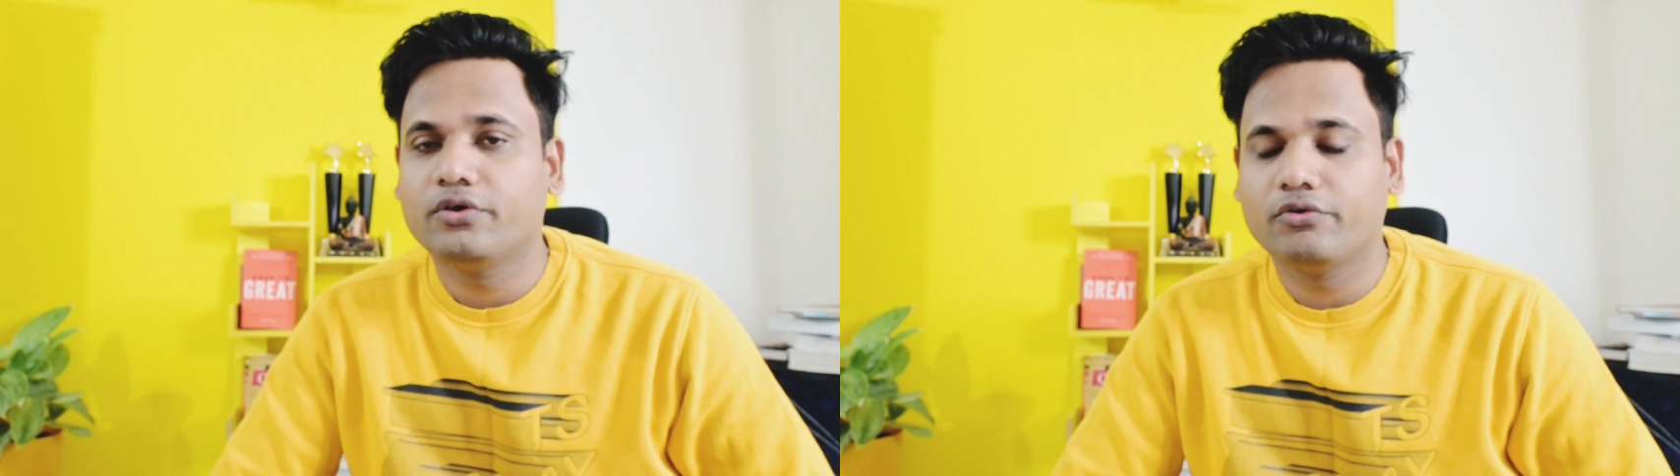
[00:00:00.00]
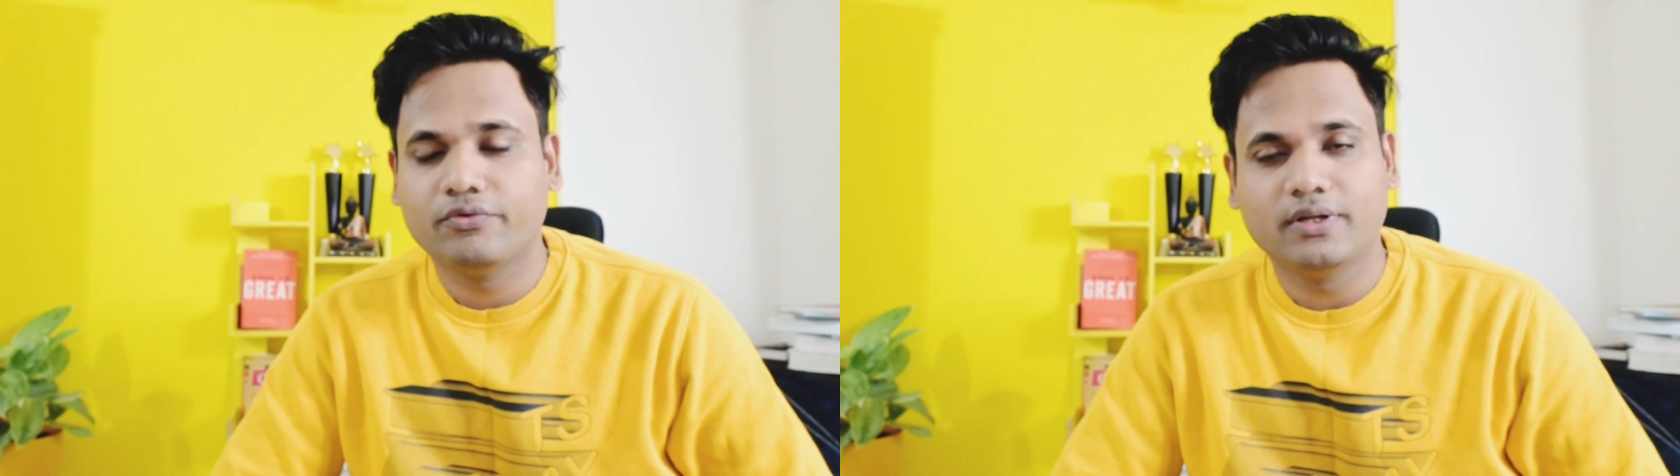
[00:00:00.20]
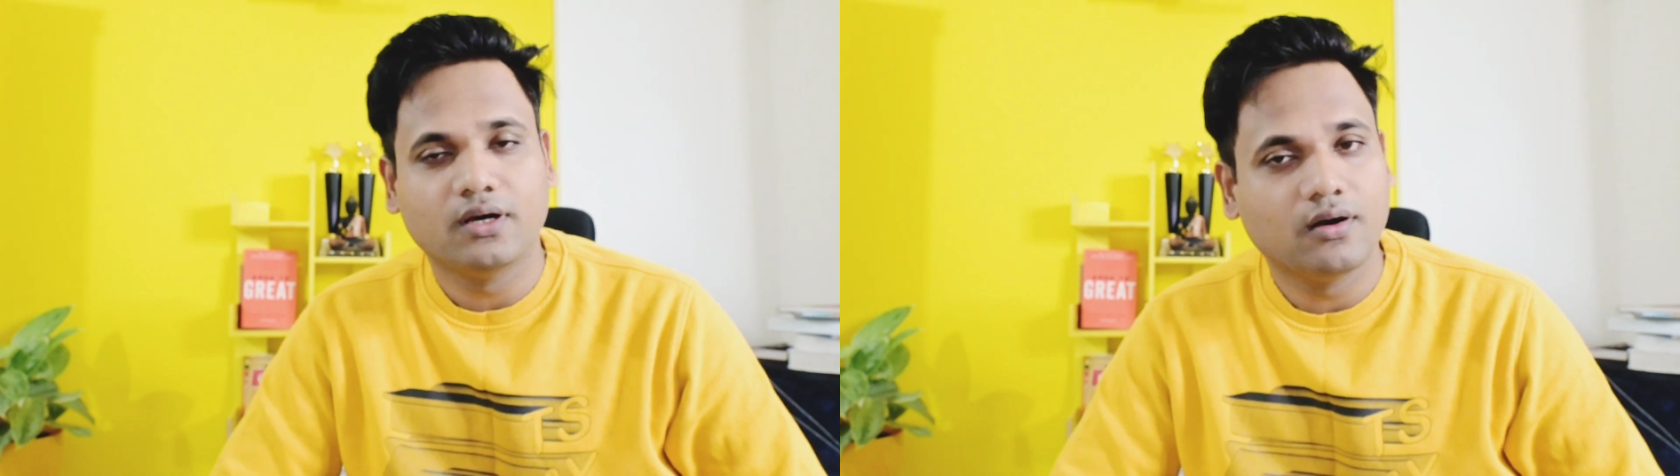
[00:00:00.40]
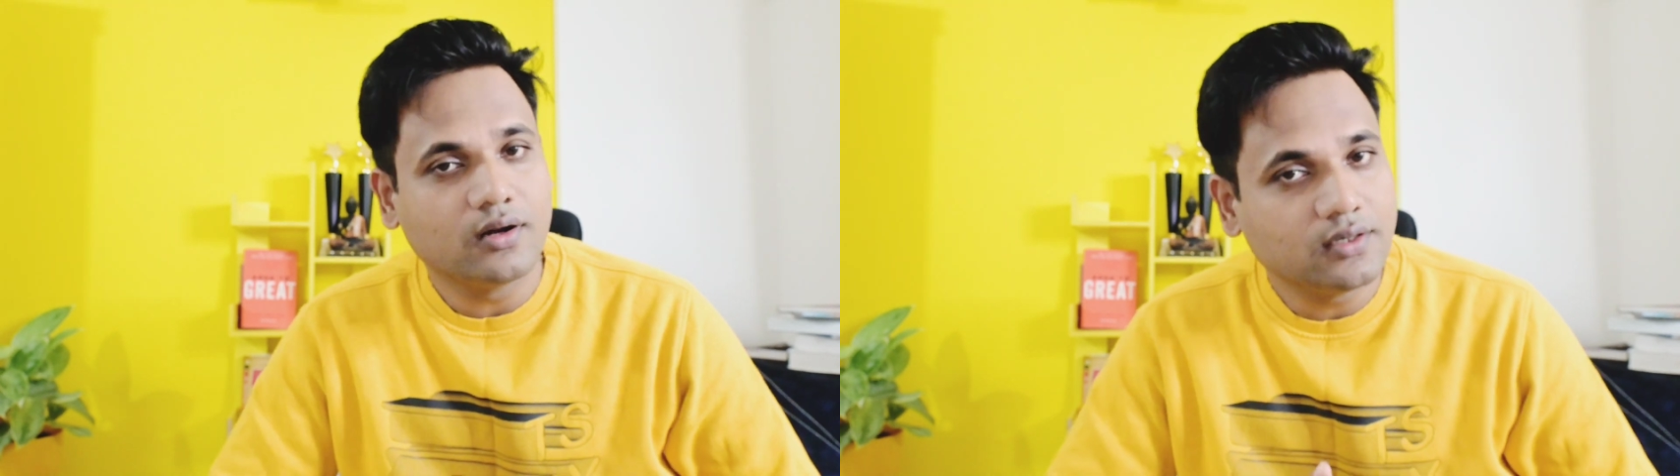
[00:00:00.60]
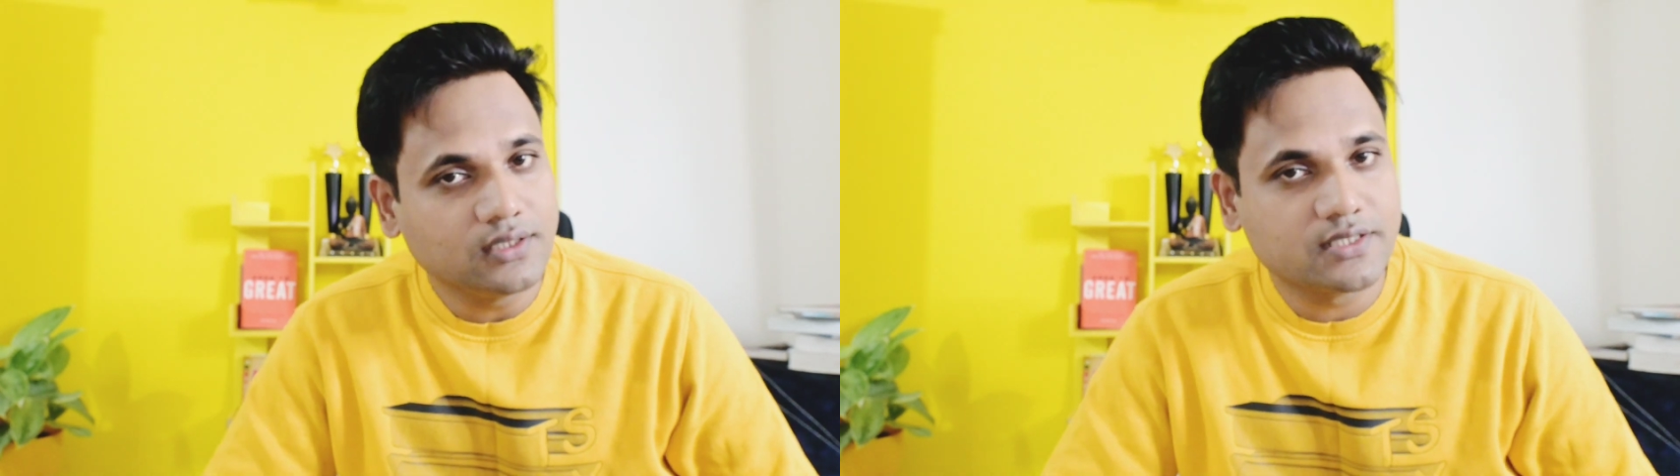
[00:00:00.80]
you will
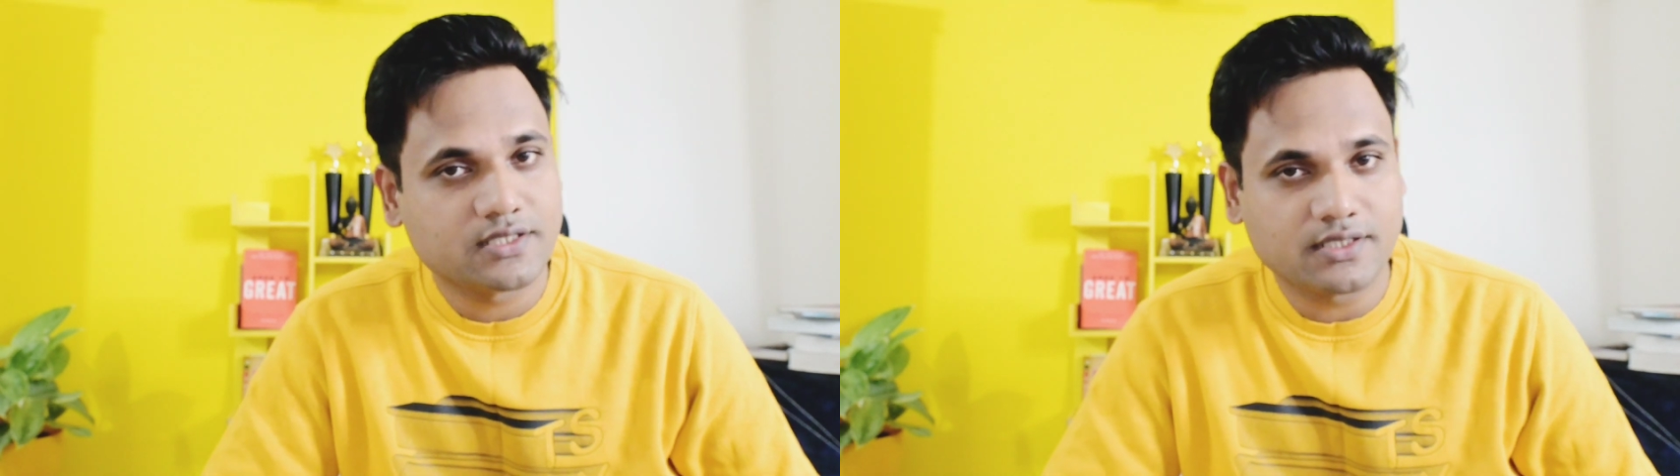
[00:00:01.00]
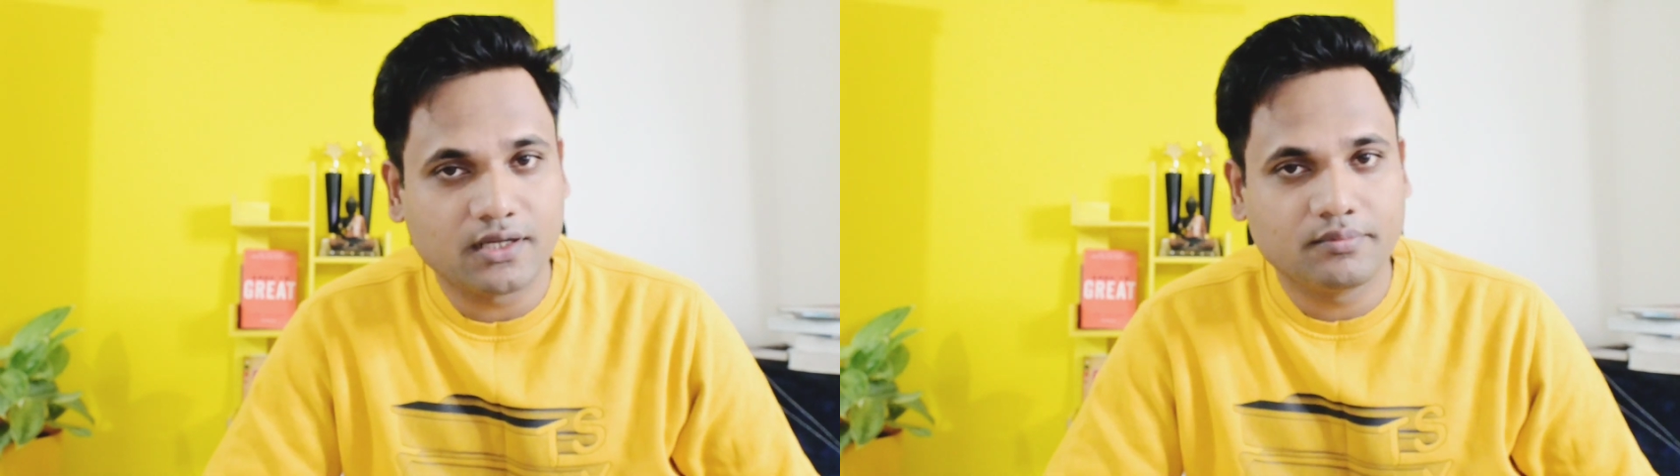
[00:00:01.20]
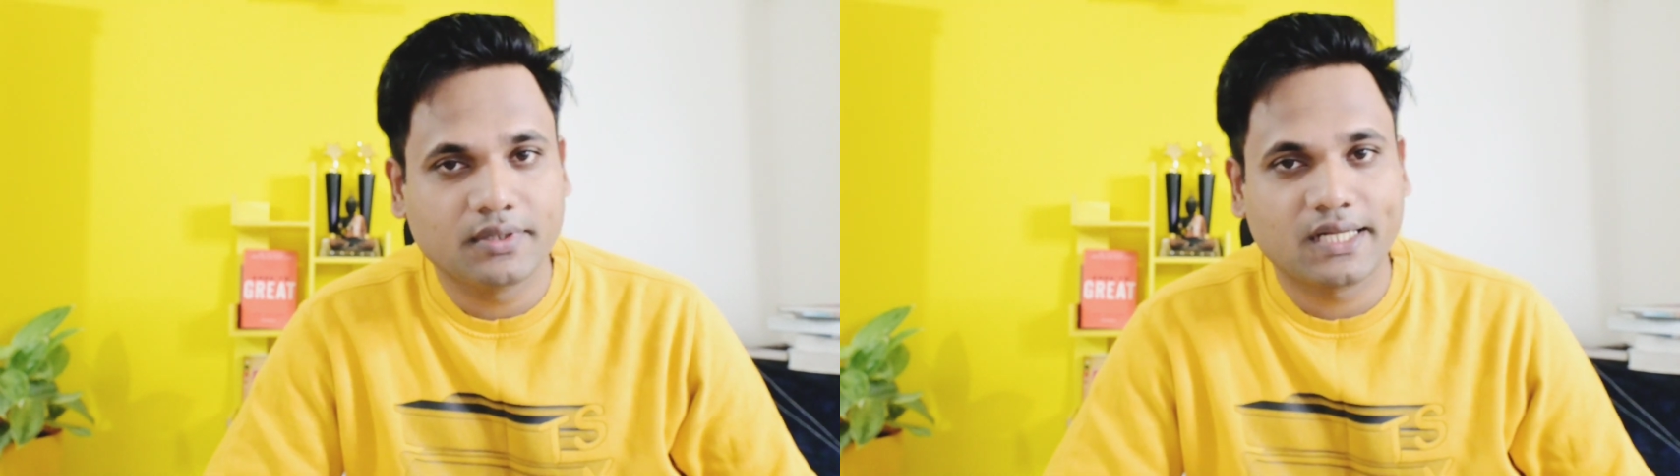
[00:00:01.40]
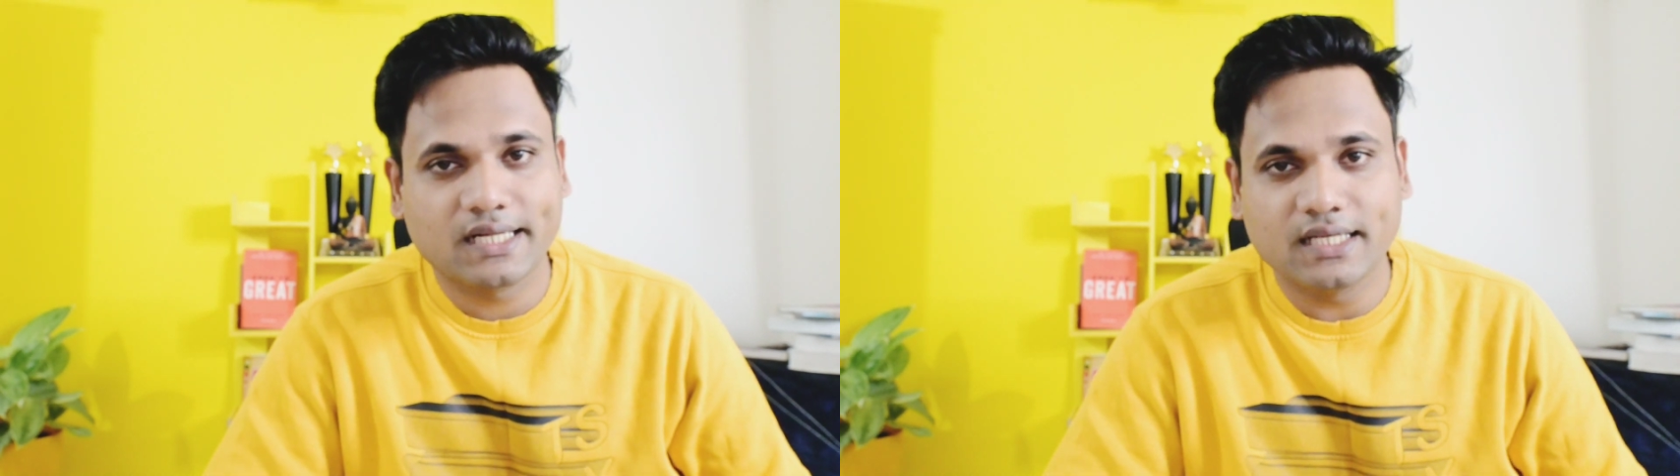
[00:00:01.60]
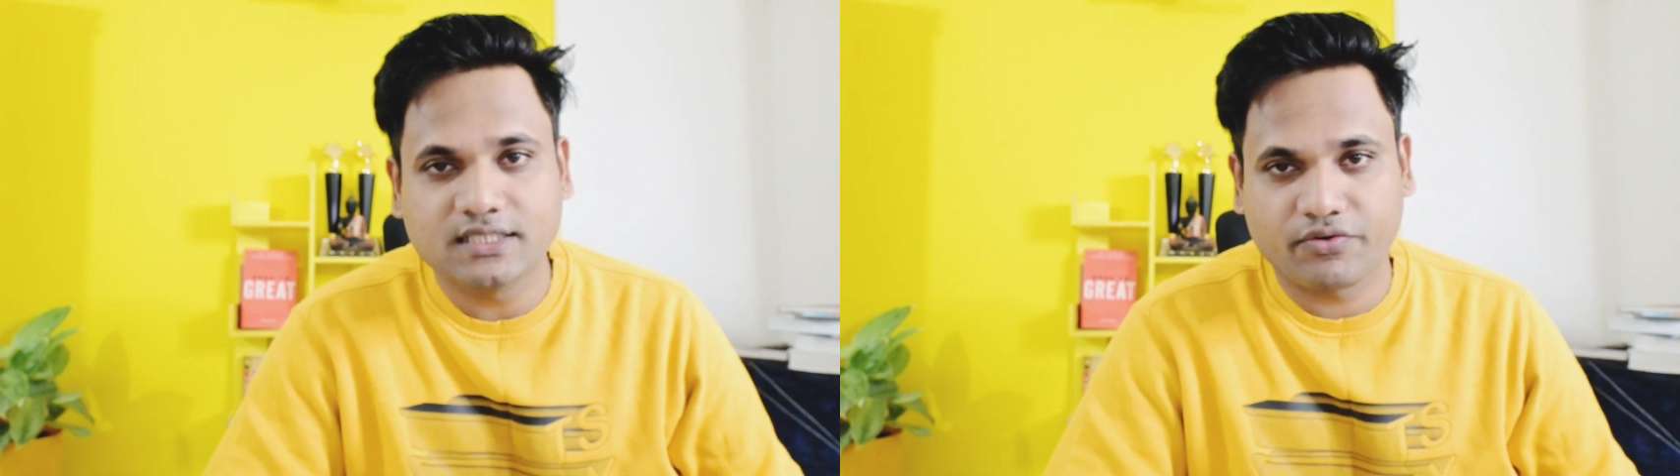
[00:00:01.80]
hear this term
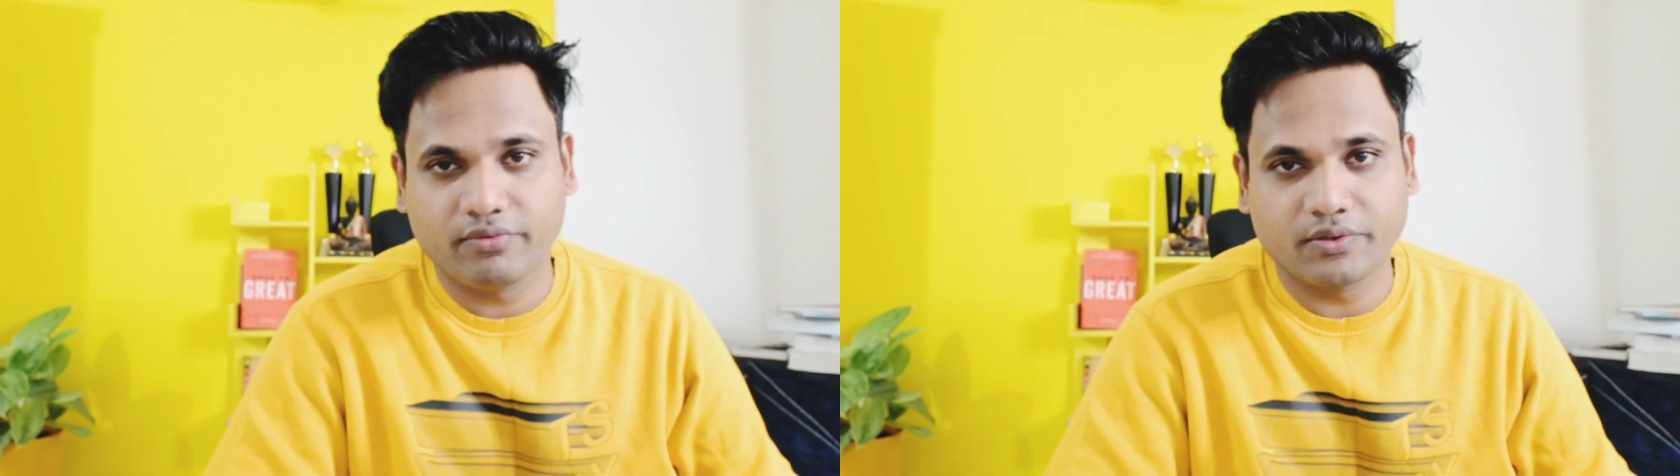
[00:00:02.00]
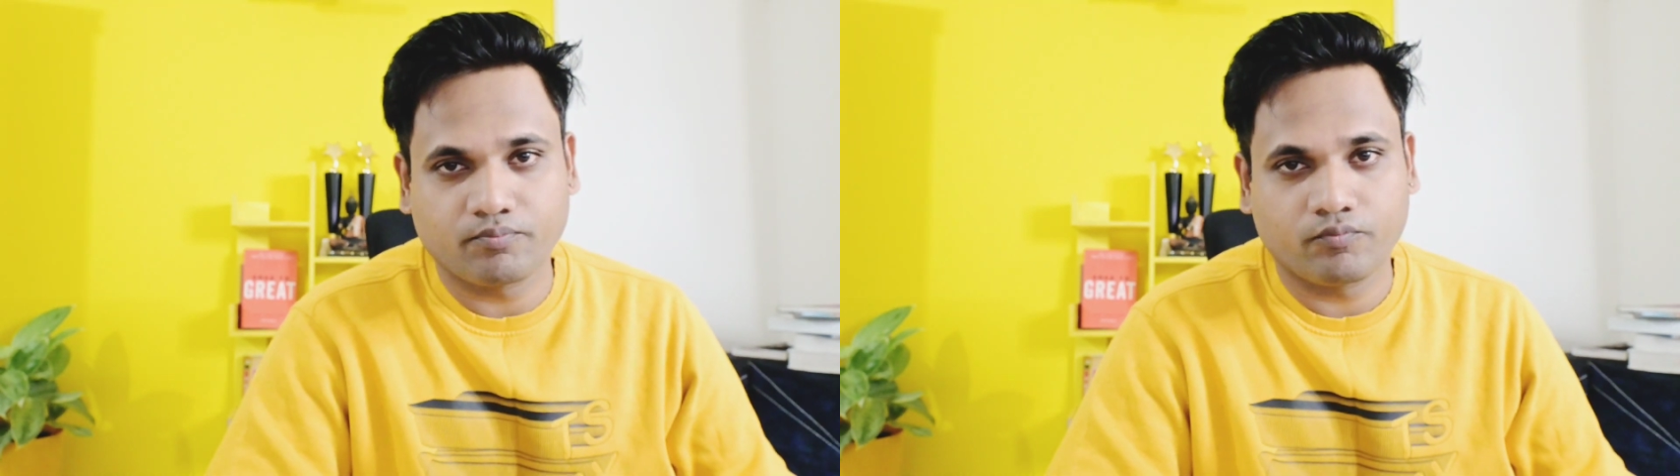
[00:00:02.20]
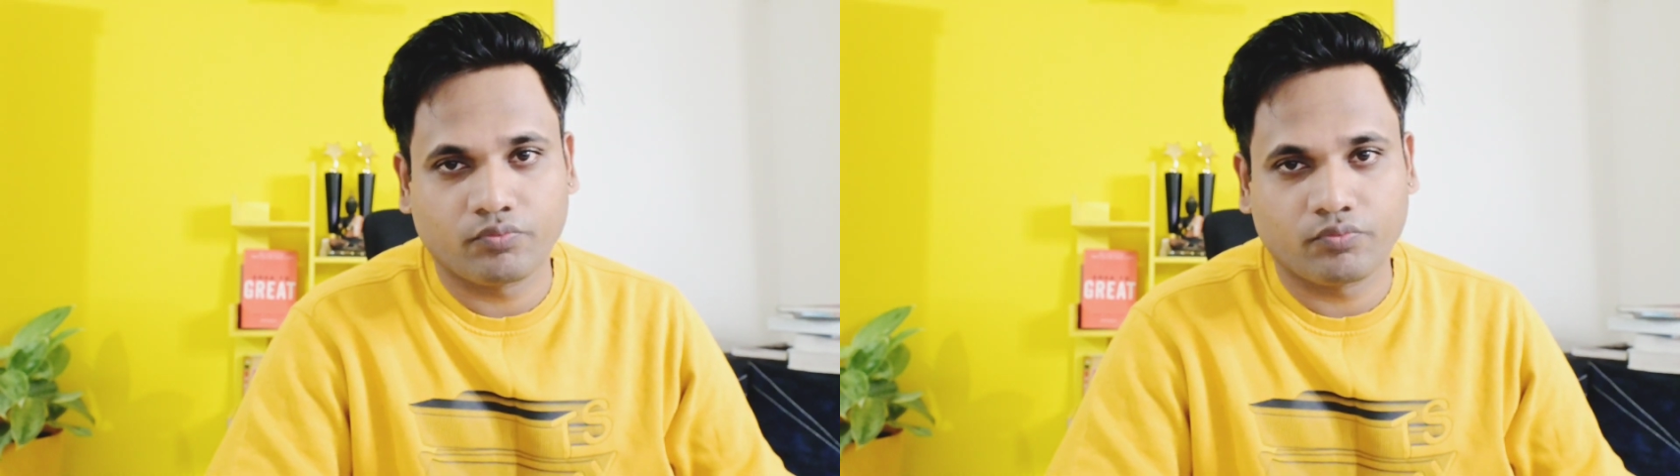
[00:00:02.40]
clustering.